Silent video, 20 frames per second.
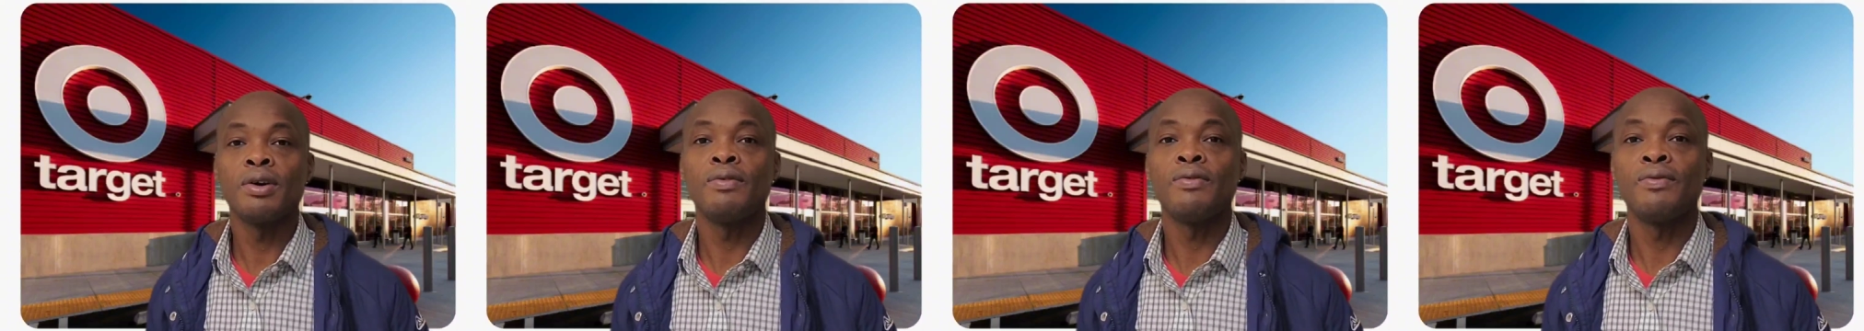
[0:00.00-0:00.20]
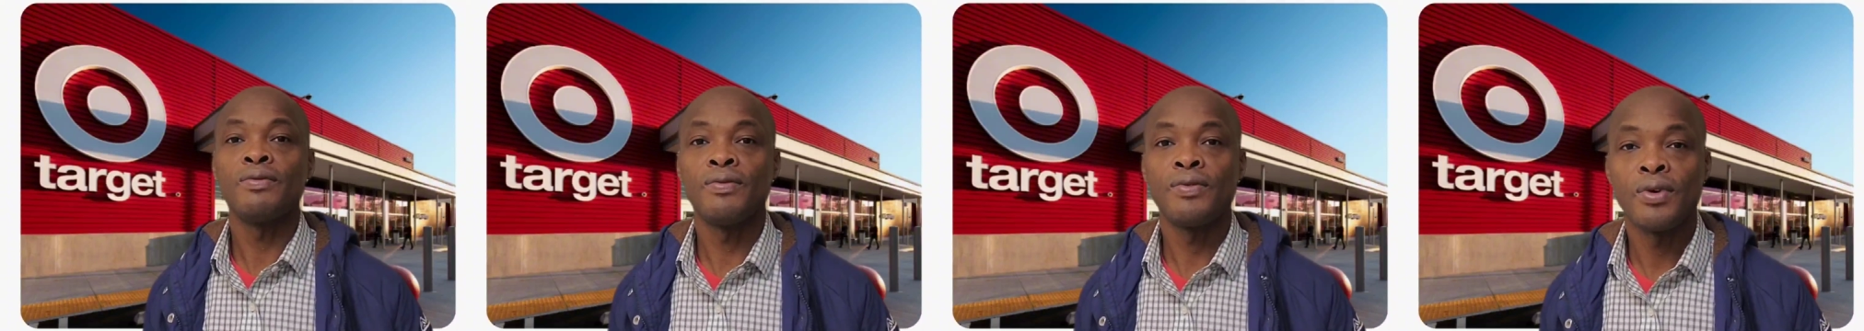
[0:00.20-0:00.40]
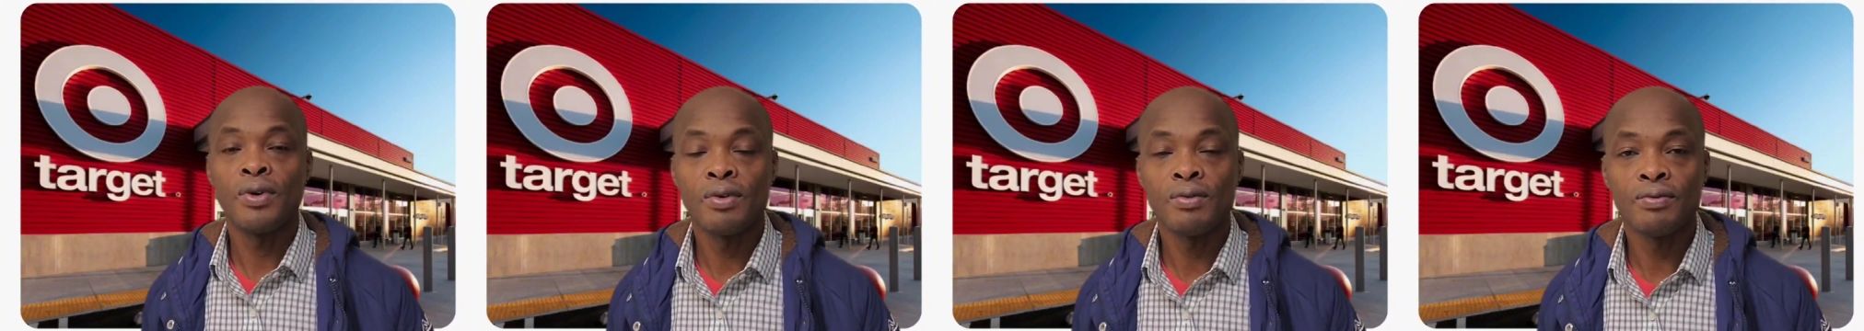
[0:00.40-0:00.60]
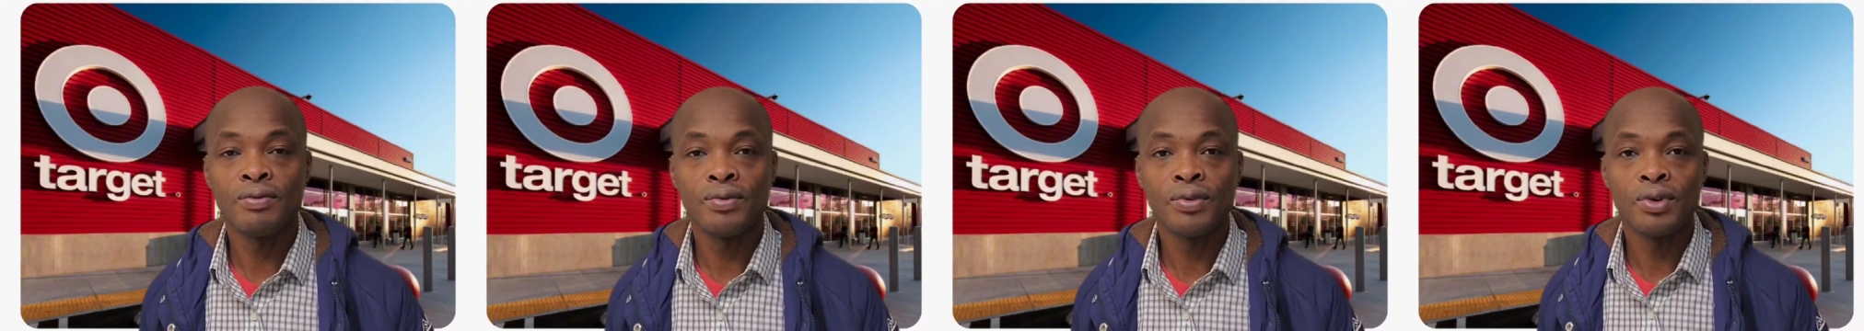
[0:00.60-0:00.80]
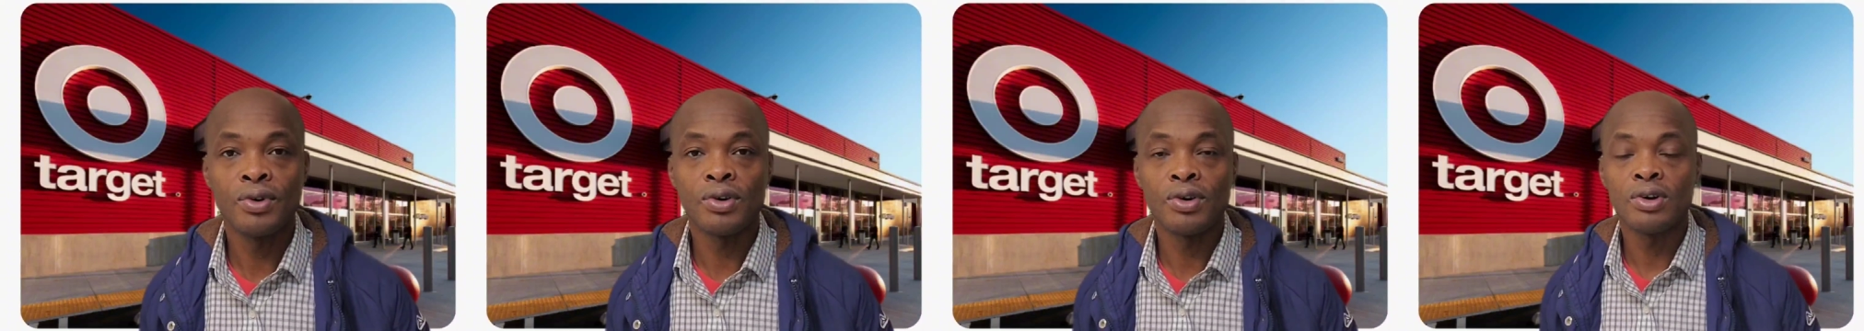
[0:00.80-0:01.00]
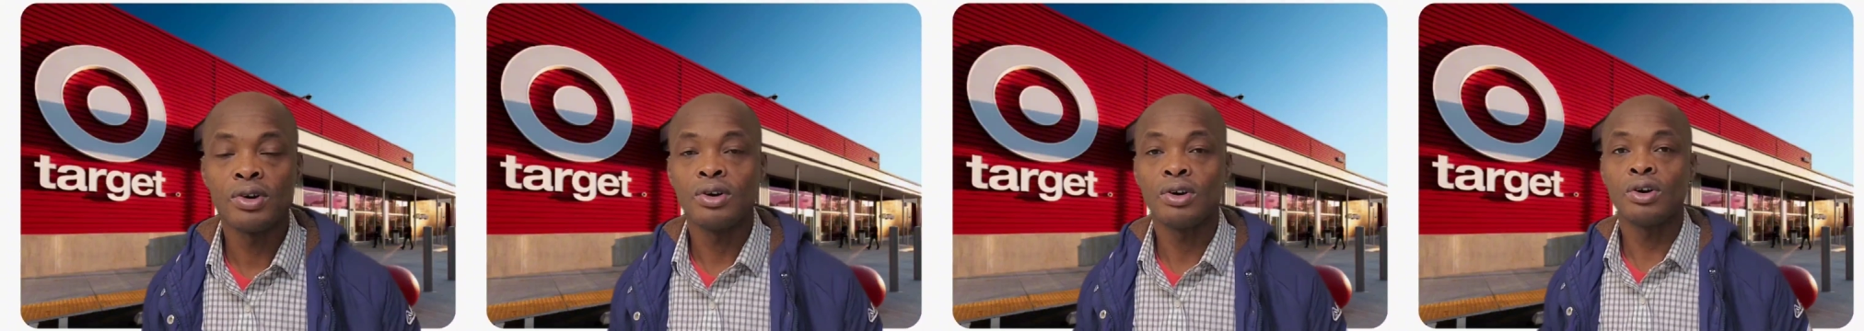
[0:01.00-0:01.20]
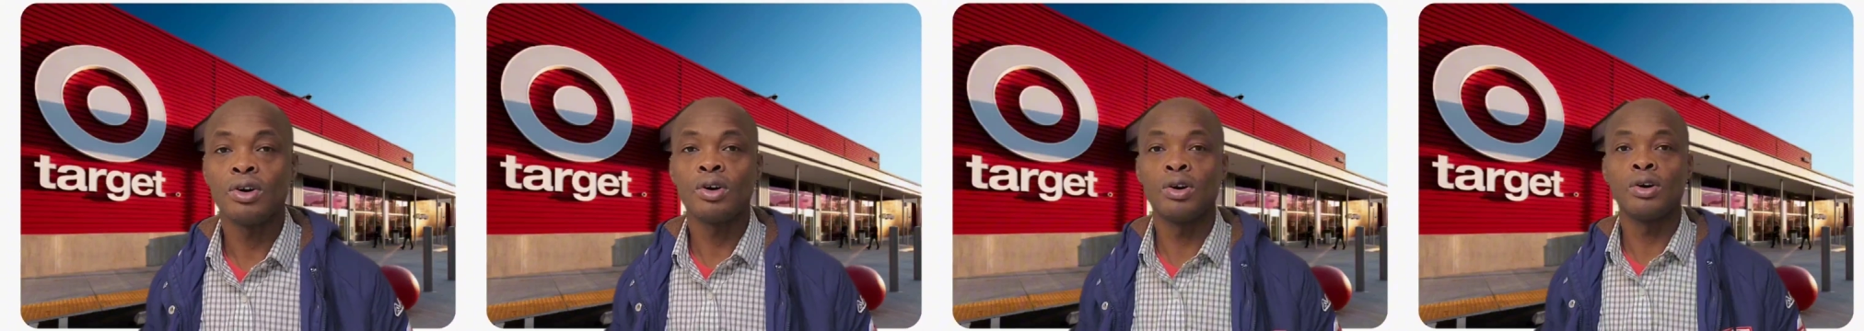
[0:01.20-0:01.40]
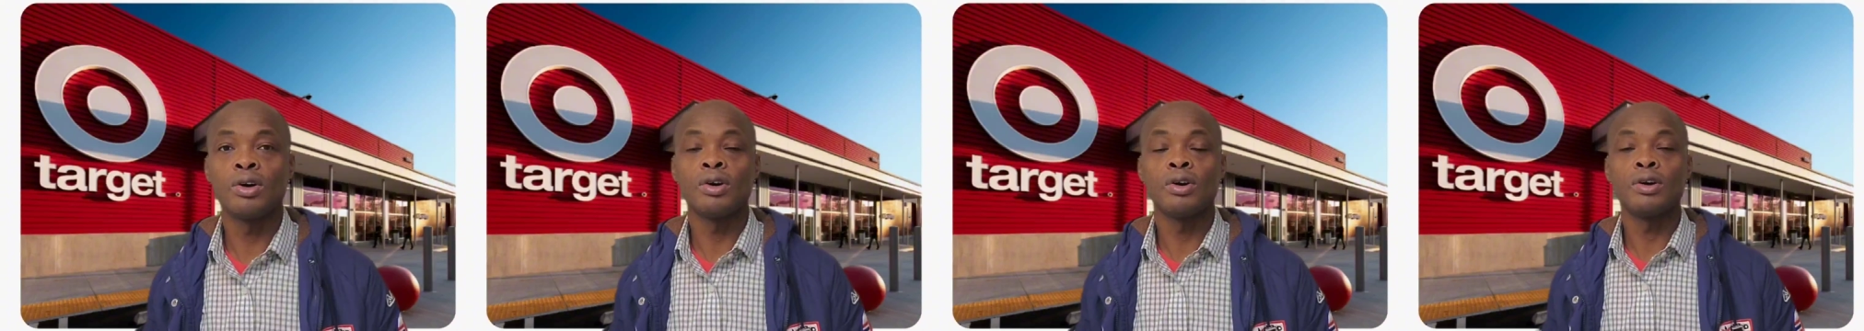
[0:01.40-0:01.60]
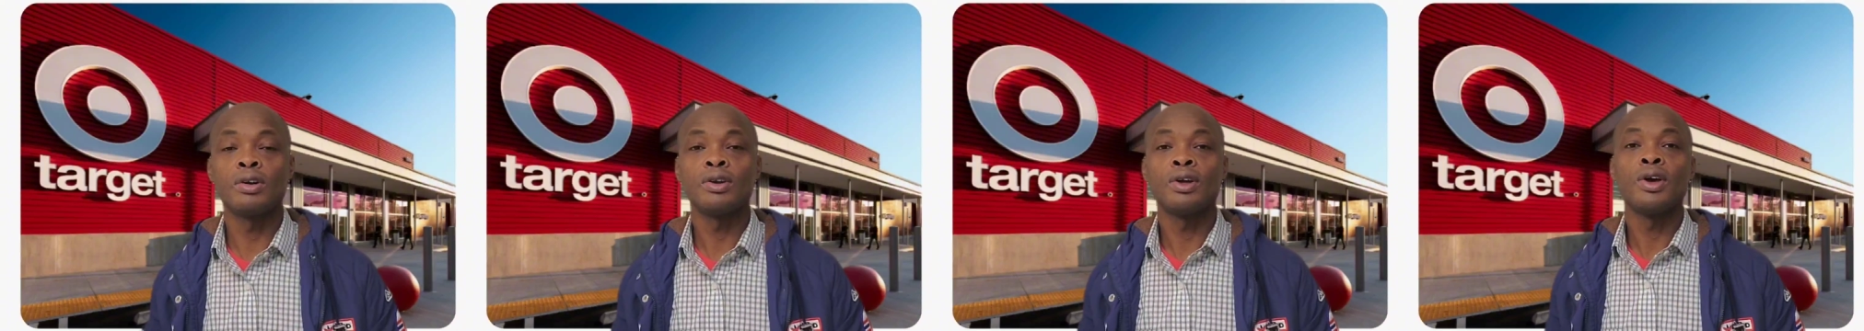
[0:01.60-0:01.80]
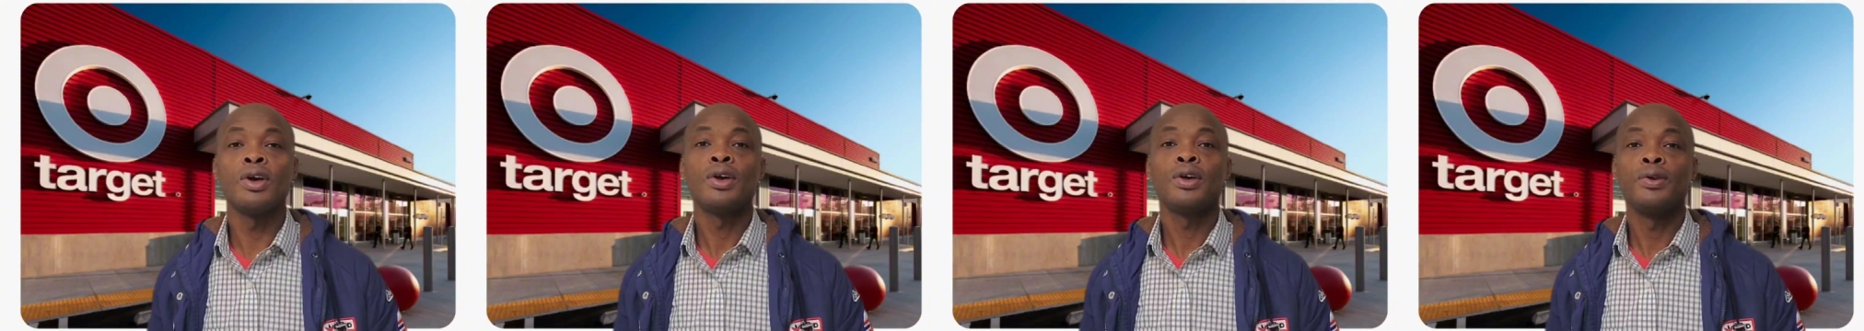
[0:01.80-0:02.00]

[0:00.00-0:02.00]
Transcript: Form 4 or